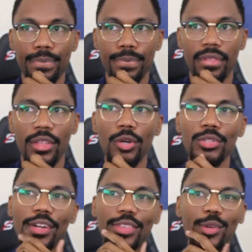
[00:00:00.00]
Those
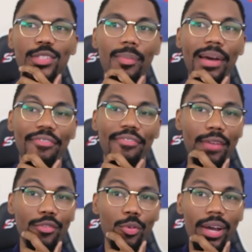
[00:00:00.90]
are my
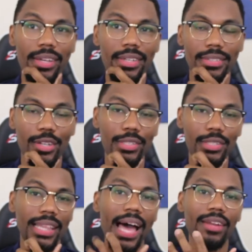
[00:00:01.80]
favorite ways. There's a
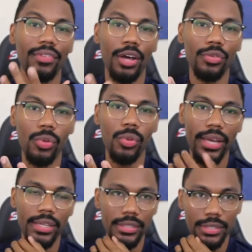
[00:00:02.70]
lot of other
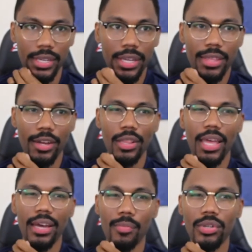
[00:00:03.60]
ways that are
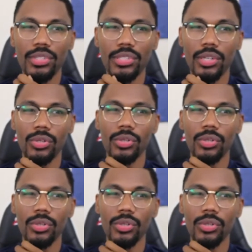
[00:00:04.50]
like more so